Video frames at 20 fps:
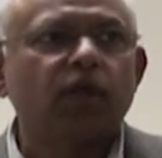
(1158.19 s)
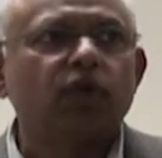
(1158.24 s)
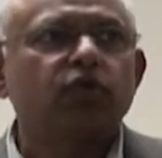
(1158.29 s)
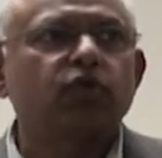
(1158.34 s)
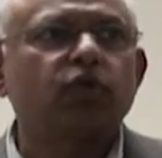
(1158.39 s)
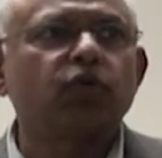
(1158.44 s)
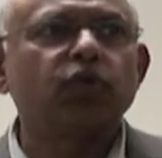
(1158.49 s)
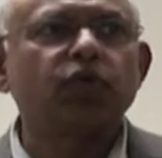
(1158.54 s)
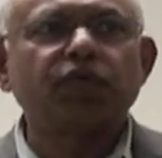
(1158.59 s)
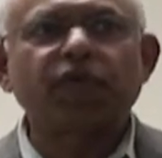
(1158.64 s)

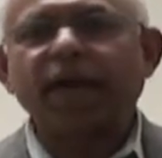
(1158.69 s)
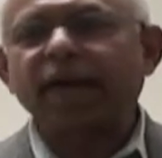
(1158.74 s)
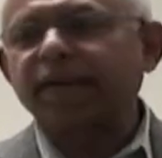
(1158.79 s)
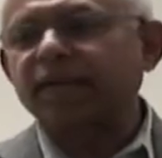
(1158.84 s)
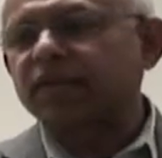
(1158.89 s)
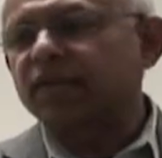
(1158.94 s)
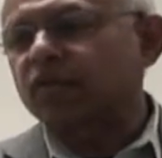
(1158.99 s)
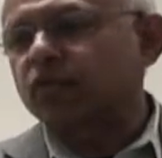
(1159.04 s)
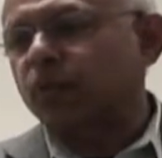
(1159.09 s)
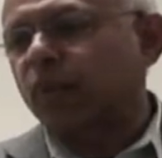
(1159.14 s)
So you
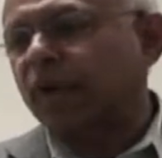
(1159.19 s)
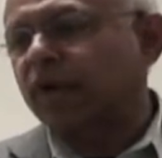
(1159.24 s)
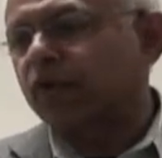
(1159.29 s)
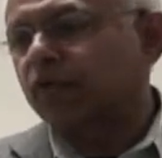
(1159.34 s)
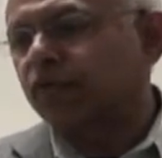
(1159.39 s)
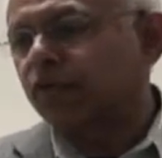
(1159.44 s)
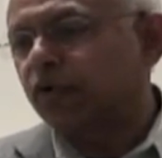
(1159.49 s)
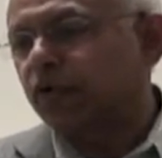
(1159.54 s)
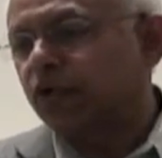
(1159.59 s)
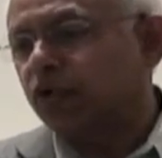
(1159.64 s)
find this
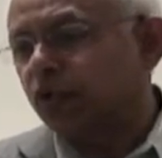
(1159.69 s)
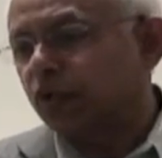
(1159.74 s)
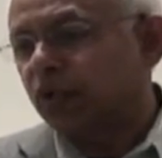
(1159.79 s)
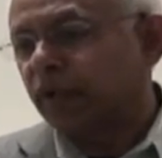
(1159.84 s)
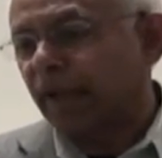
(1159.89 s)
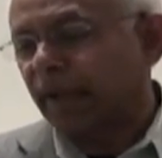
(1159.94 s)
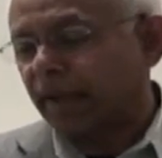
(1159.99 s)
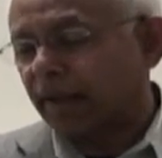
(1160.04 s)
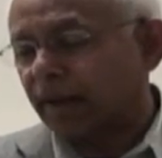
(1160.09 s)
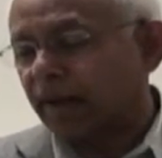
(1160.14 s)
wonderful new
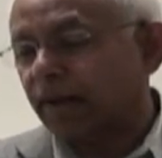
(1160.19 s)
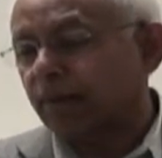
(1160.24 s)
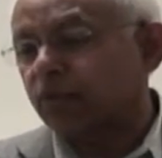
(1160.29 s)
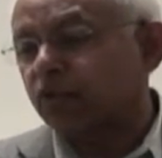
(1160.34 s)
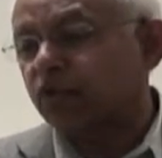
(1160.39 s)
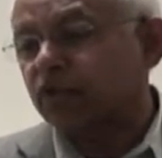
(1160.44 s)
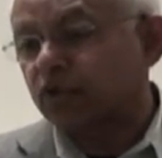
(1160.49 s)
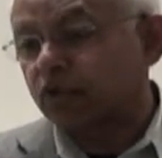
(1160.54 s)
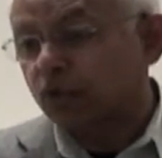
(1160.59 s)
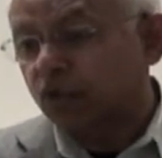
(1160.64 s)
diagram
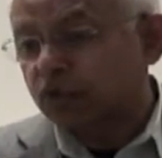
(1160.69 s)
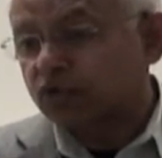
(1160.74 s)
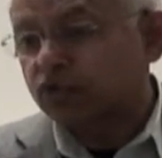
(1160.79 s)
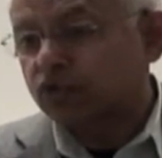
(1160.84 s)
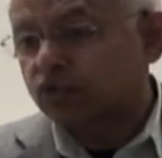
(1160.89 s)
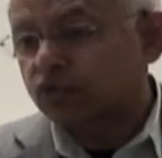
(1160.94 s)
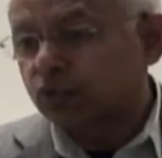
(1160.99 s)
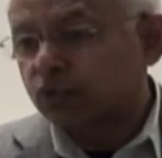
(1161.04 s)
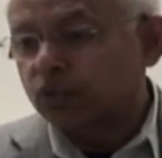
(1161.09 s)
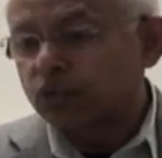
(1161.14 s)
which looks
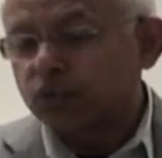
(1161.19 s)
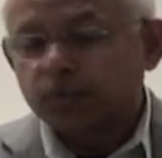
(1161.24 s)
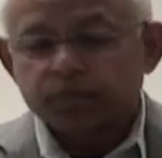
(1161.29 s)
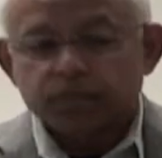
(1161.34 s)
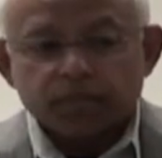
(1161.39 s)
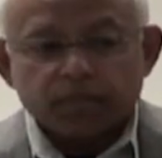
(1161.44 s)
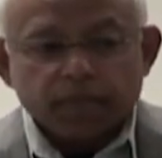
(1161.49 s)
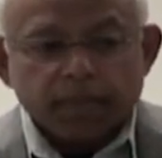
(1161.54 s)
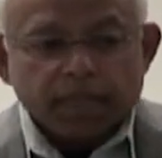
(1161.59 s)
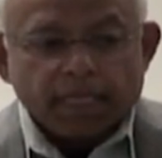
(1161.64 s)

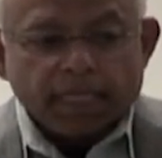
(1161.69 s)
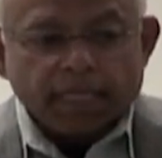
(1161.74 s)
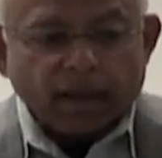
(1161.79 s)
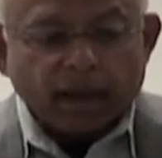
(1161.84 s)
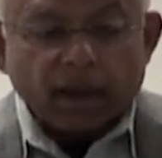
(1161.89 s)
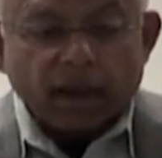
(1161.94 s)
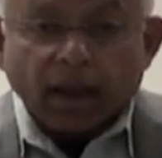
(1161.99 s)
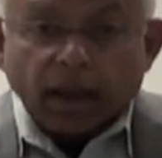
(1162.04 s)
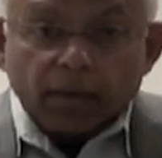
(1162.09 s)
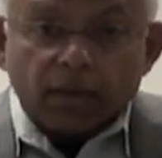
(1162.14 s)

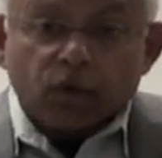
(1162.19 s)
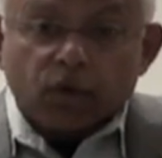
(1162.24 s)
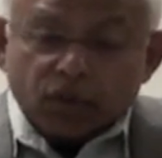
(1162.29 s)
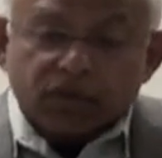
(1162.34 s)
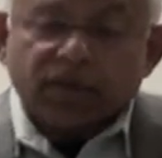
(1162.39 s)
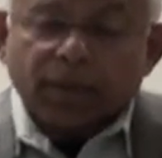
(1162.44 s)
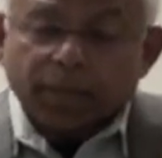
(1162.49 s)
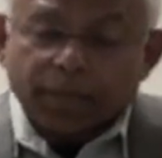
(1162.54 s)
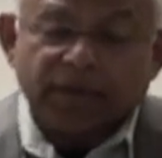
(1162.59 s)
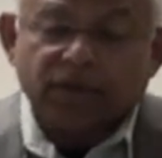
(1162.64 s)

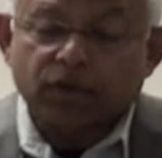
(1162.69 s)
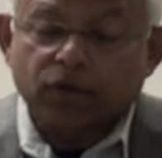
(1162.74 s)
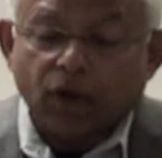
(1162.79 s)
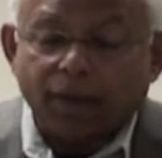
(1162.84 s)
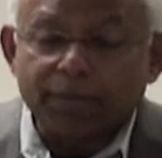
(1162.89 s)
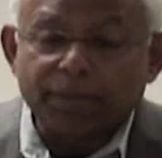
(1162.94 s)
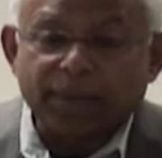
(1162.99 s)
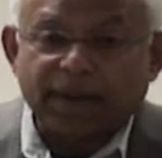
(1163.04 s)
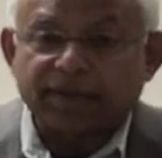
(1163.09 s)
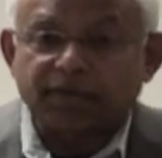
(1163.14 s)
a bit
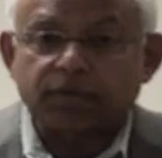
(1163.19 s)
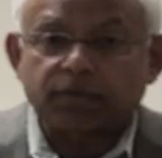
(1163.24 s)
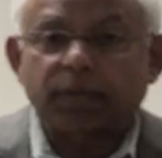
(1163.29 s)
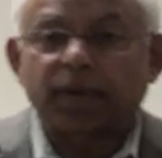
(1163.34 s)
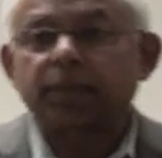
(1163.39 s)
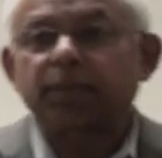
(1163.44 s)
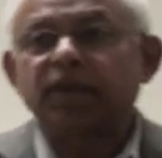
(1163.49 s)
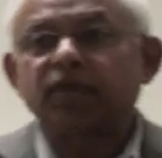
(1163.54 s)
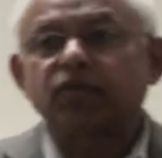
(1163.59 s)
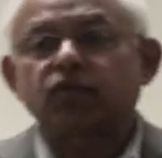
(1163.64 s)
complex,
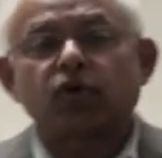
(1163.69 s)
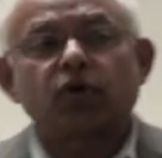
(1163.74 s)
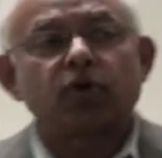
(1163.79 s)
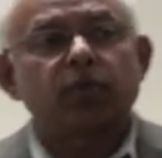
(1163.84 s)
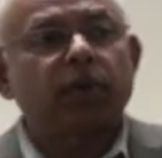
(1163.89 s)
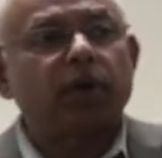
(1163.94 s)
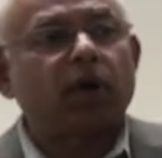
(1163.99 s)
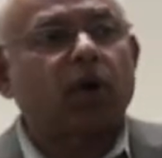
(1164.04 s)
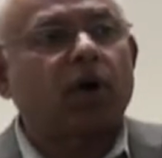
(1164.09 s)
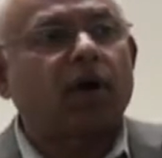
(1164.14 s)
but please
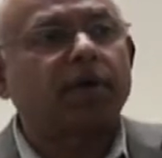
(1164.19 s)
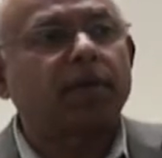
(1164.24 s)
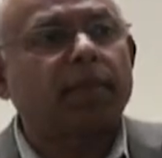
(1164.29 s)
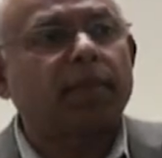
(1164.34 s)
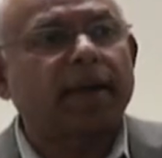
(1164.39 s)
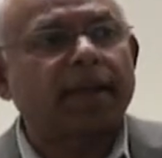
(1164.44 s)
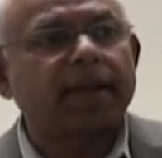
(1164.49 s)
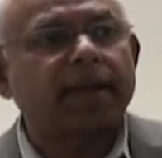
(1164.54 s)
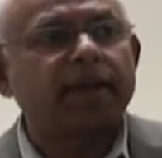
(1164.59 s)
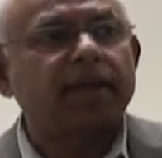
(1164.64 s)
don't be awed
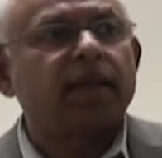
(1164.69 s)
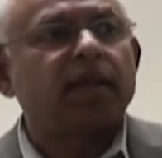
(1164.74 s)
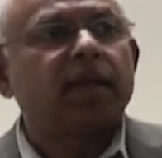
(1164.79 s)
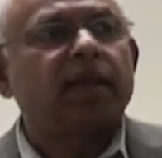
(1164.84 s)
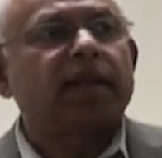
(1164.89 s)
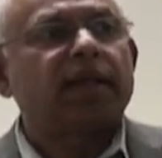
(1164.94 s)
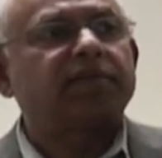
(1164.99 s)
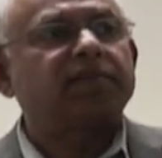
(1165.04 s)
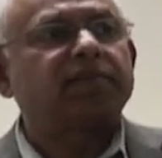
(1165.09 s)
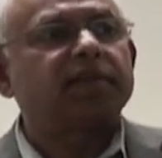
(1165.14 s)
by it.
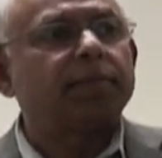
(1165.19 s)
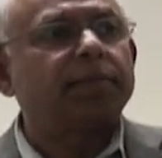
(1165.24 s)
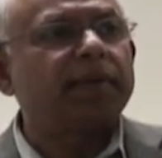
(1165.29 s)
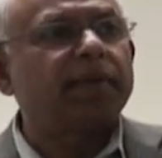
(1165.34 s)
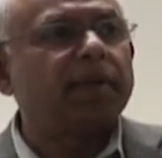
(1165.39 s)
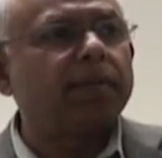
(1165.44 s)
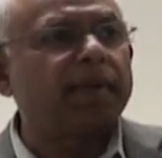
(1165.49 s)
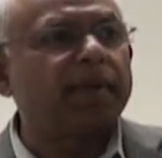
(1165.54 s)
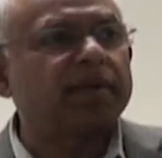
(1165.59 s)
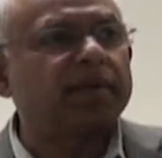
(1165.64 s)
It
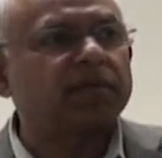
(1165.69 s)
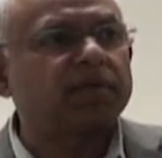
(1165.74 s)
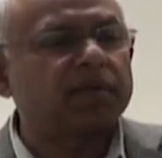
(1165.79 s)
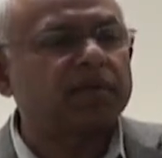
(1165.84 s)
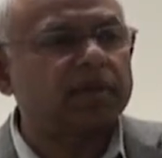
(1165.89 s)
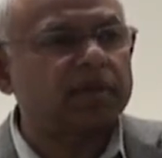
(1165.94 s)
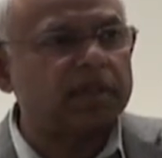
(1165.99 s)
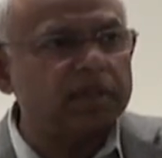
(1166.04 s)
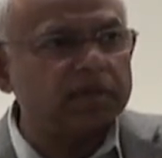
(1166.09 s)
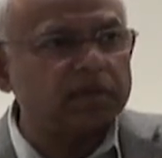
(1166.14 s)
simply makes
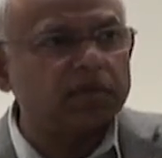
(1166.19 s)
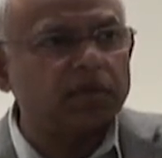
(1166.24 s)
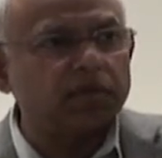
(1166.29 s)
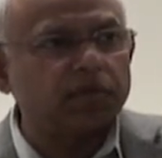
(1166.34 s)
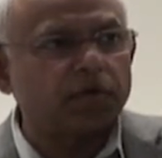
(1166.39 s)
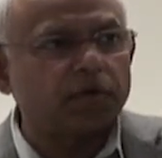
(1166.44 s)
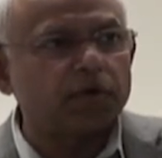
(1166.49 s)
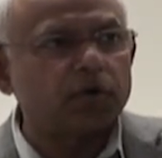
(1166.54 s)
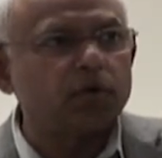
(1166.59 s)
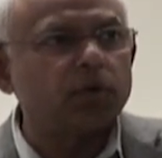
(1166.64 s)
it easy
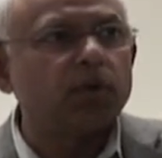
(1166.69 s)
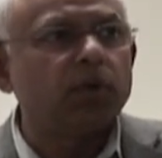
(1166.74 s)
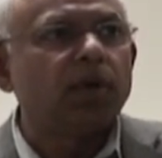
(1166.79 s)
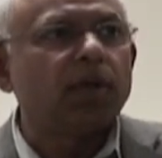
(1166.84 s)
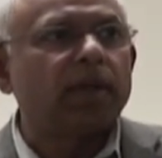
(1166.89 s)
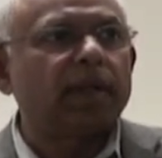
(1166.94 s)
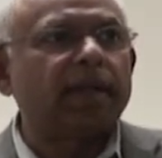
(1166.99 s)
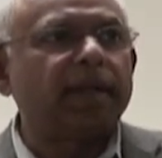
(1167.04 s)
for you.